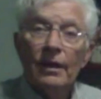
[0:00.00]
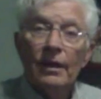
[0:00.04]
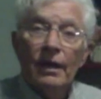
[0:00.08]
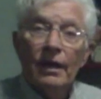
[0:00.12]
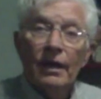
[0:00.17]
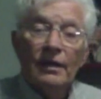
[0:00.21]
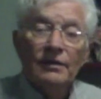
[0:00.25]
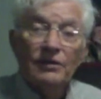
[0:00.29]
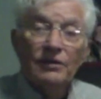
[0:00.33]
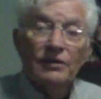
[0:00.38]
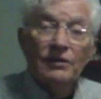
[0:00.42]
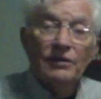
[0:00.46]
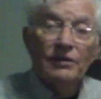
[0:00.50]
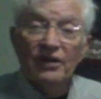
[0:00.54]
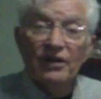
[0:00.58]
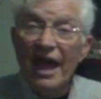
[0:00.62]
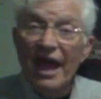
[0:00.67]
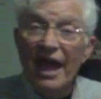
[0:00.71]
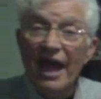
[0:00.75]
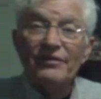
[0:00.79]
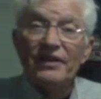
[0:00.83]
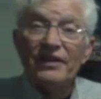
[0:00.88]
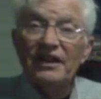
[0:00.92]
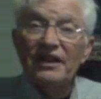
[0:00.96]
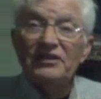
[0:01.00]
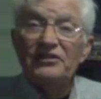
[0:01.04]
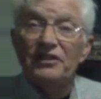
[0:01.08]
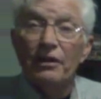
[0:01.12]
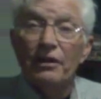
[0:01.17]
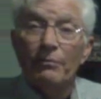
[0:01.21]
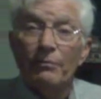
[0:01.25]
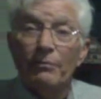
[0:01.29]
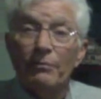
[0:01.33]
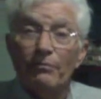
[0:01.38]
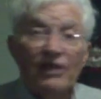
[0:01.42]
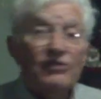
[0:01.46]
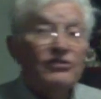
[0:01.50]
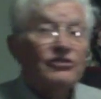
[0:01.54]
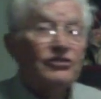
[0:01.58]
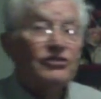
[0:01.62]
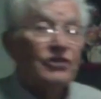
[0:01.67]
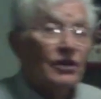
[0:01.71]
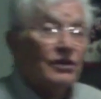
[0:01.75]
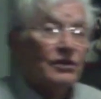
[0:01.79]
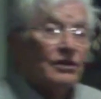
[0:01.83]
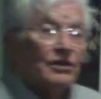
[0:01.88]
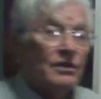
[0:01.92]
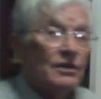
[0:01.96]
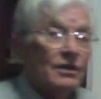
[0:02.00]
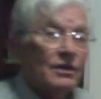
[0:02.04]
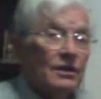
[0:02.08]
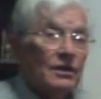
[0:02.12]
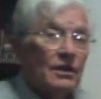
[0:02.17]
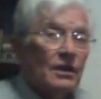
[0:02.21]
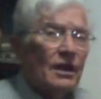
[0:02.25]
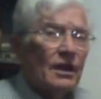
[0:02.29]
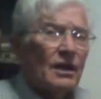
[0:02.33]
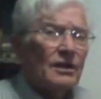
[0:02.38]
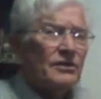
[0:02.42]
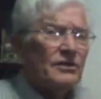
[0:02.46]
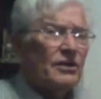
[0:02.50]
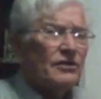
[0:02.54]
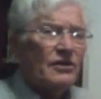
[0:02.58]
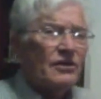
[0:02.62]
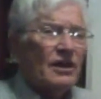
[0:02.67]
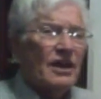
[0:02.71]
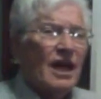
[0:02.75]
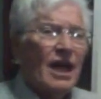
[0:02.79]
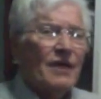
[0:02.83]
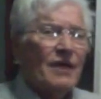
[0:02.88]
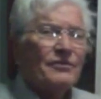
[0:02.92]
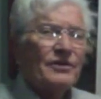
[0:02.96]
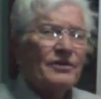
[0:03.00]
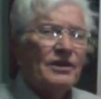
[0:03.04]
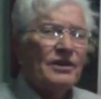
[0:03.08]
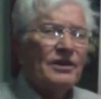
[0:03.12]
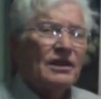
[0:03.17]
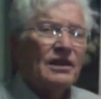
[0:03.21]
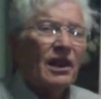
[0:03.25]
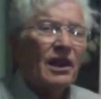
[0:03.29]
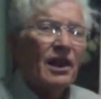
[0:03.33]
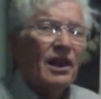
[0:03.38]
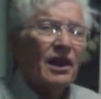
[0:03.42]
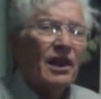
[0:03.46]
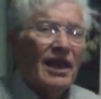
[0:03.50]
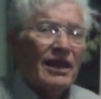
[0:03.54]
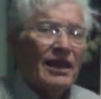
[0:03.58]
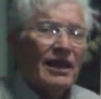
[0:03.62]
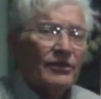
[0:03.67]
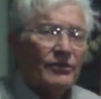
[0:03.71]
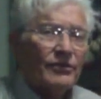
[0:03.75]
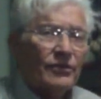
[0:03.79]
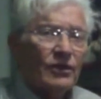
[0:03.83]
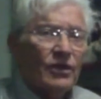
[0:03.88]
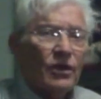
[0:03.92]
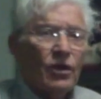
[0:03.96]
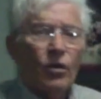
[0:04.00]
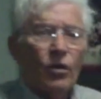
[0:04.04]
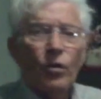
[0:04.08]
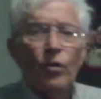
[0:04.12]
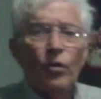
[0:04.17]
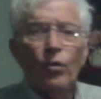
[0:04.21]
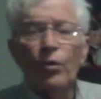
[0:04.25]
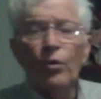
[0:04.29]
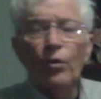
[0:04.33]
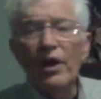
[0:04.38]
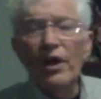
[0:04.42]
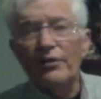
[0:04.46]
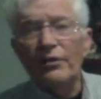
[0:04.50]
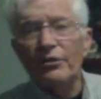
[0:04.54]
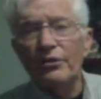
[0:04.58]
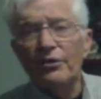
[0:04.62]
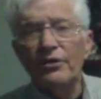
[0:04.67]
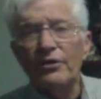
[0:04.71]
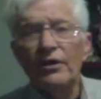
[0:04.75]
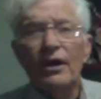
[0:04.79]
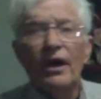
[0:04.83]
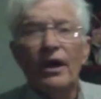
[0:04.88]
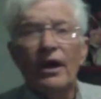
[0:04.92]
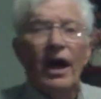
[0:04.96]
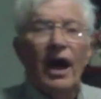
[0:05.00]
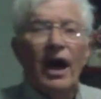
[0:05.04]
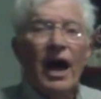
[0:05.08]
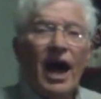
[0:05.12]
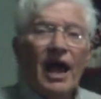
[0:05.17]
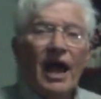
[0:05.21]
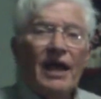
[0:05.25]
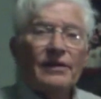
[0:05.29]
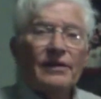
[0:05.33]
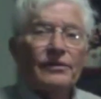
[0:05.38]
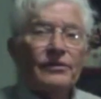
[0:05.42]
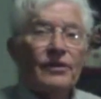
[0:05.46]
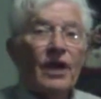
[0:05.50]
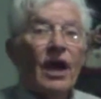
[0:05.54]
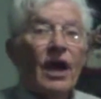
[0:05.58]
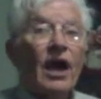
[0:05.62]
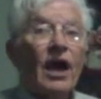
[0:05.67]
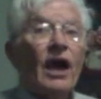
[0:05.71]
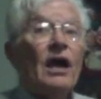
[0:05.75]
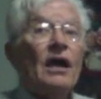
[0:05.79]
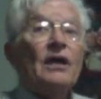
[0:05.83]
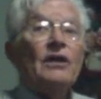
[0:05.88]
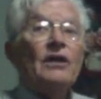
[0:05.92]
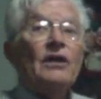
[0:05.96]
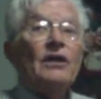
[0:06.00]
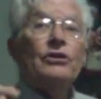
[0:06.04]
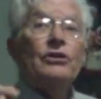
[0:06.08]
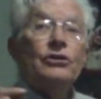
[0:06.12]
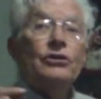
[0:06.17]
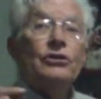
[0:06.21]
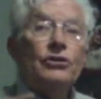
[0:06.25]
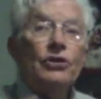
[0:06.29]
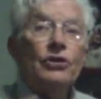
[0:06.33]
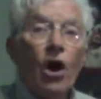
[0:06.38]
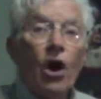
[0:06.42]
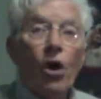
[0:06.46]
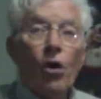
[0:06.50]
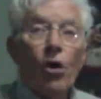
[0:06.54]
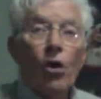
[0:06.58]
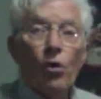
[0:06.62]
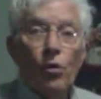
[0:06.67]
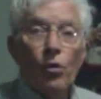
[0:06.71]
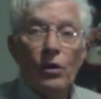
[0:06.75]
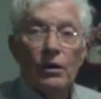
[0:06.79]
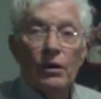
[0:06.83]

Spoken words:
Does it have any dimension? Does it have any length, width, height? No.